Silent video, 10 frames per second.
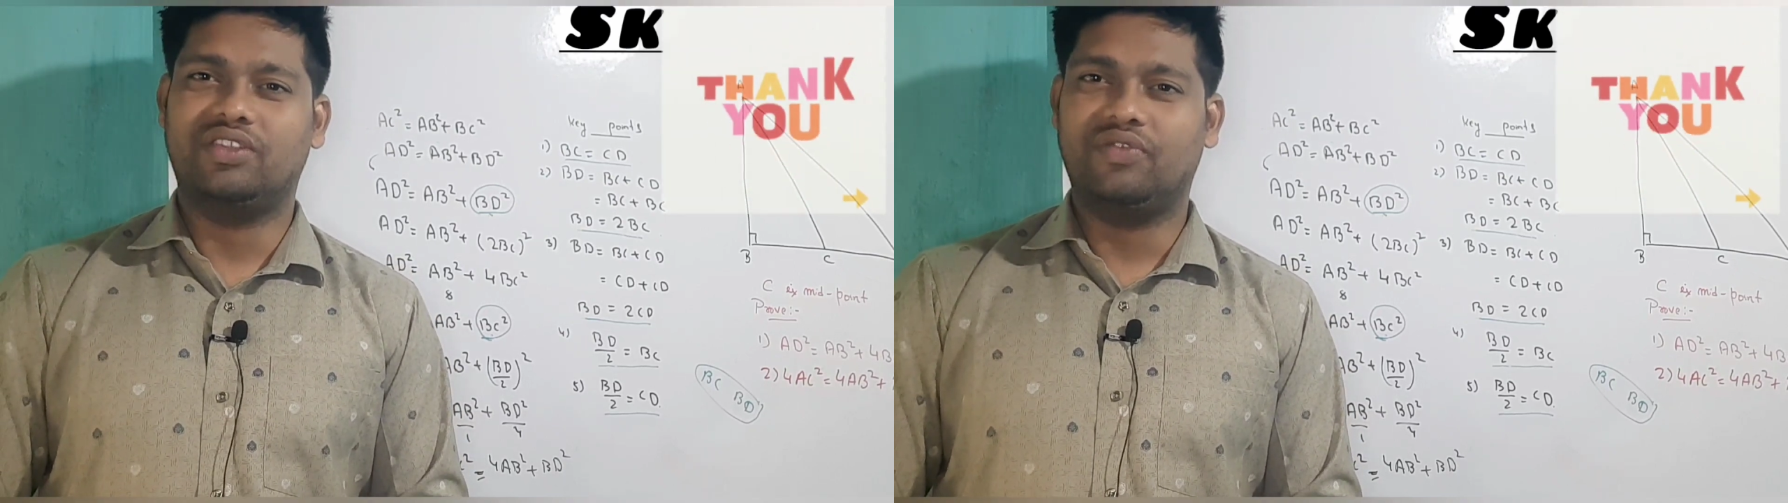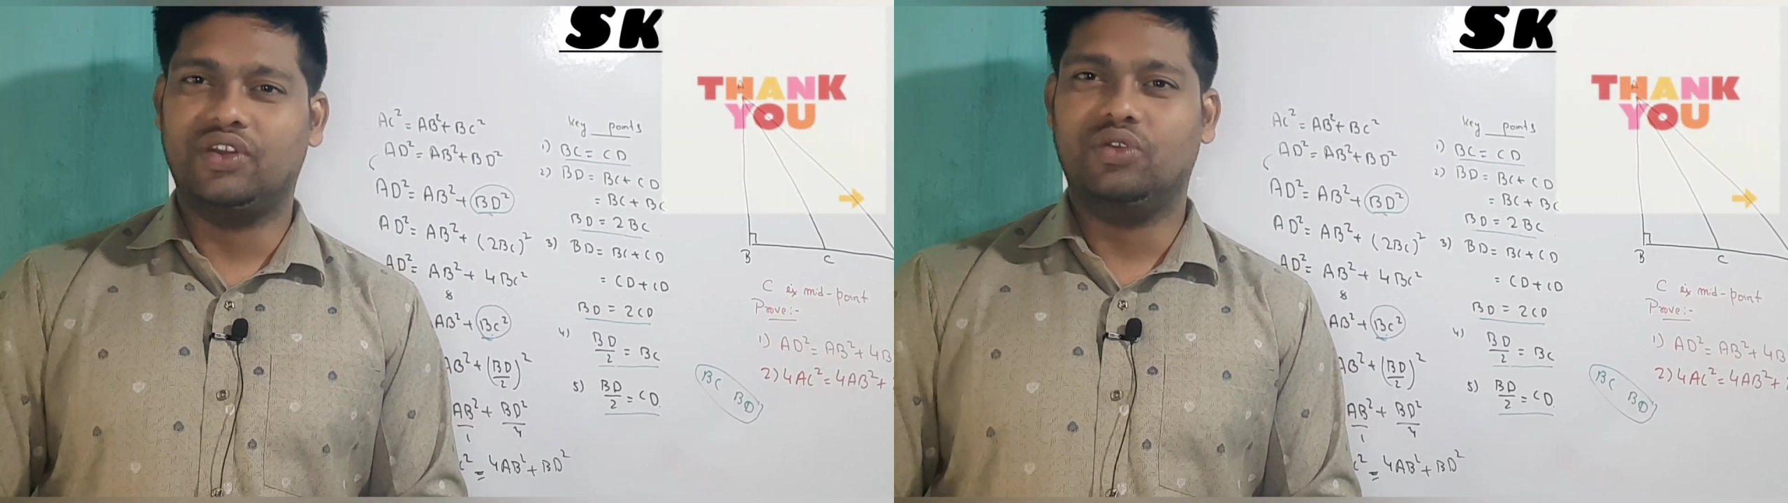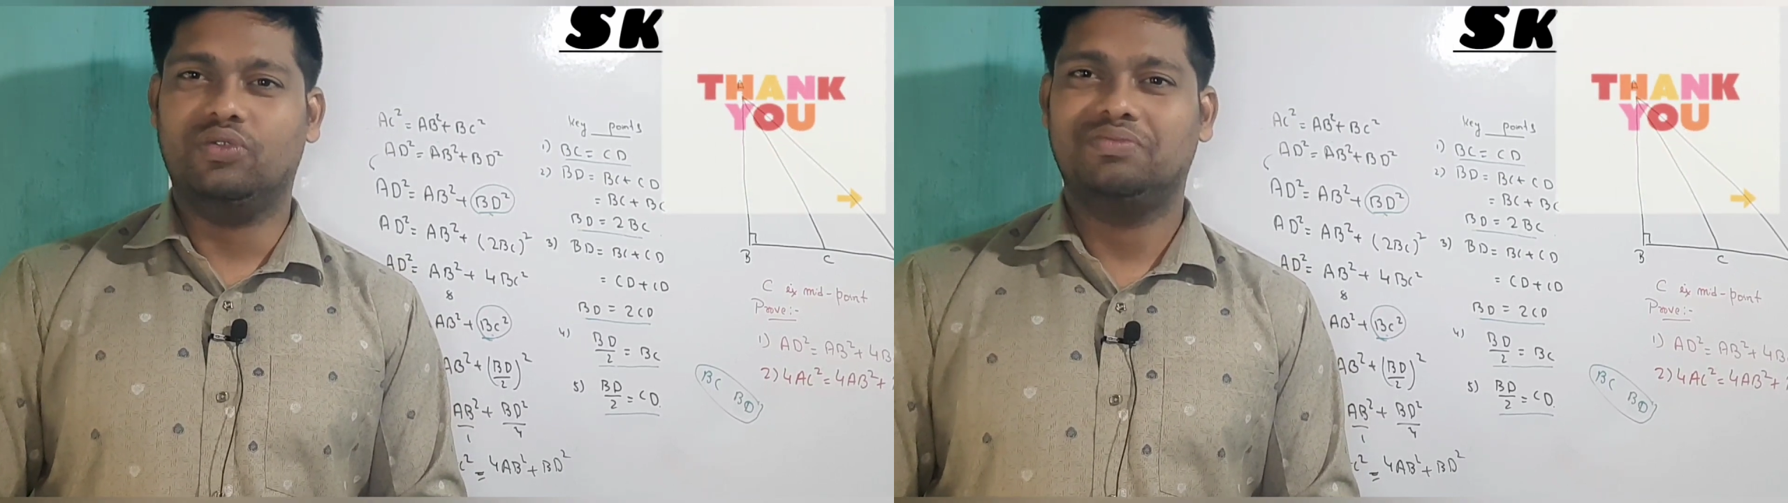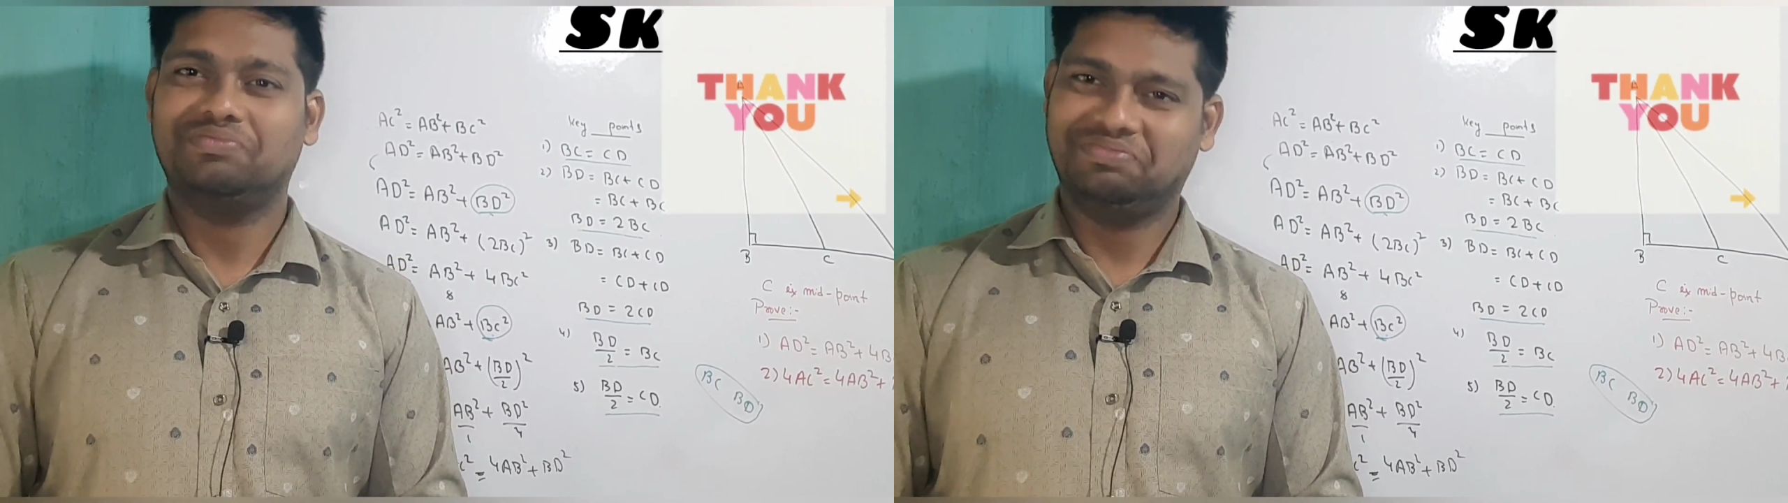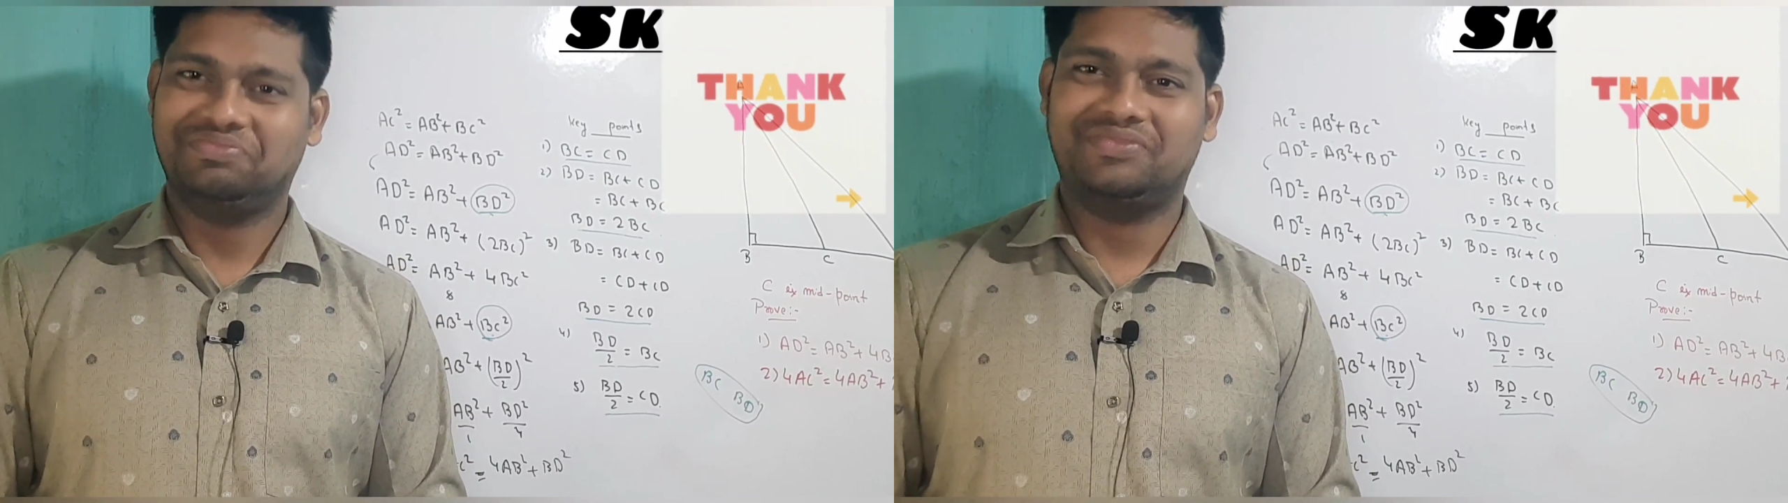video.
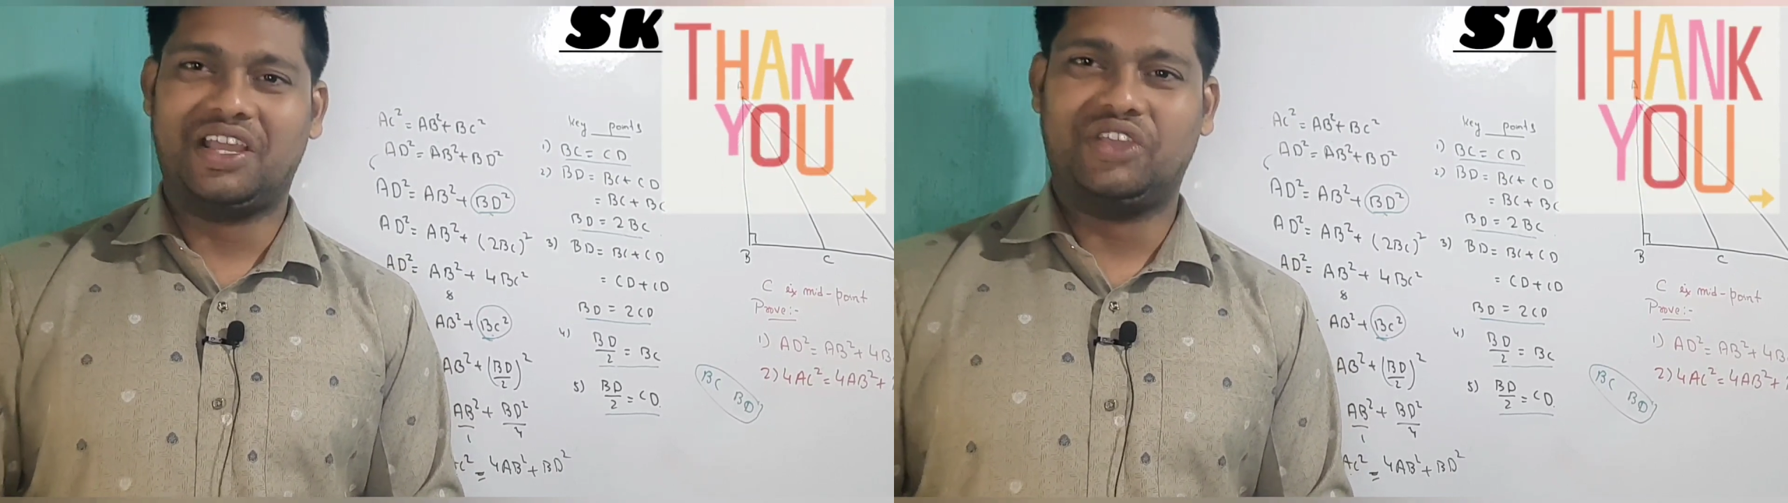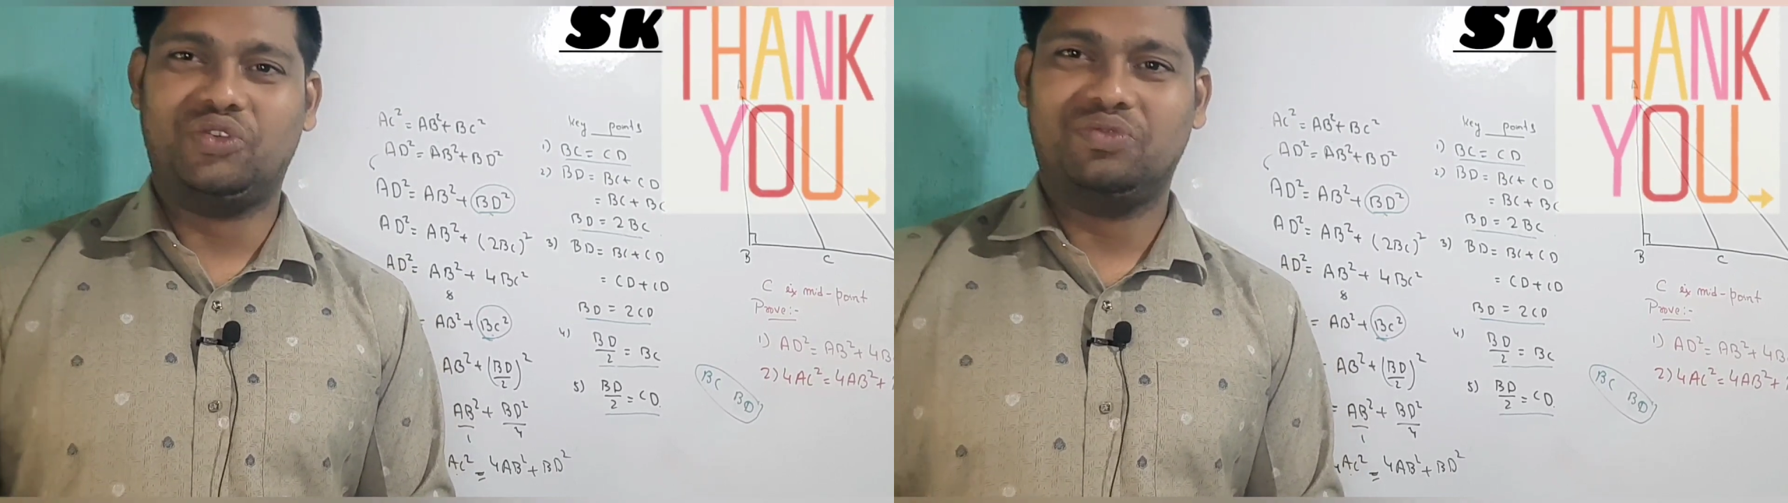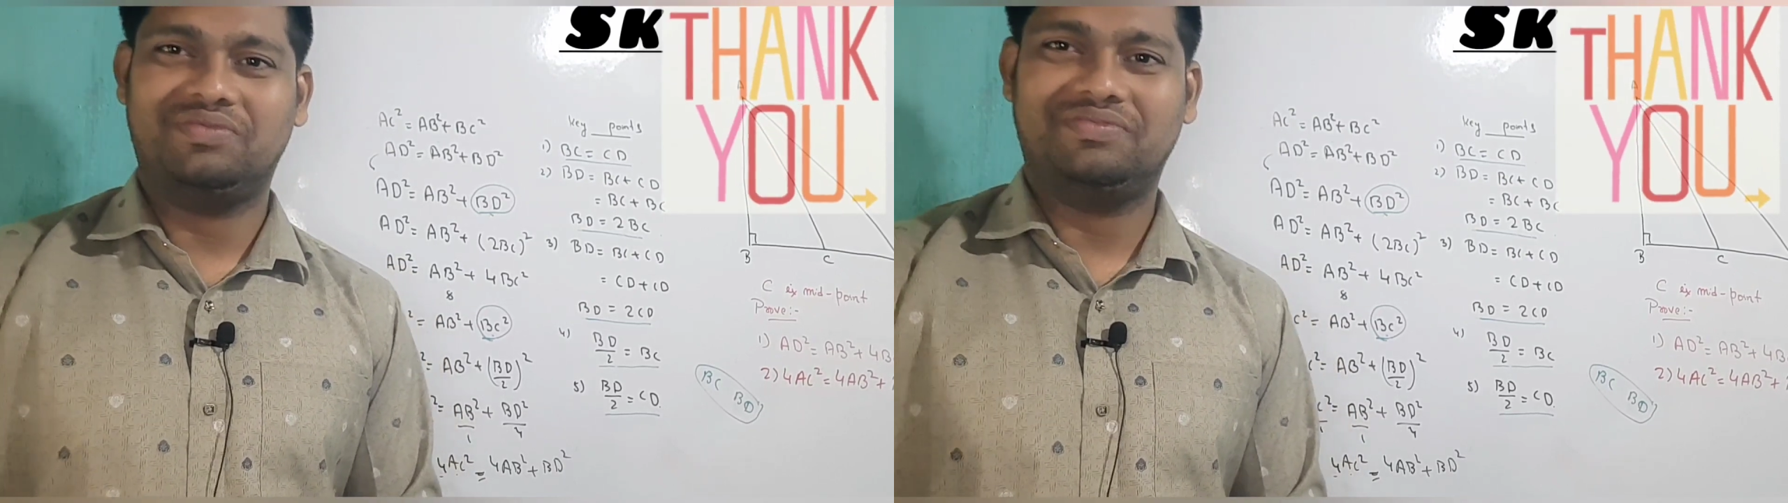Thank you.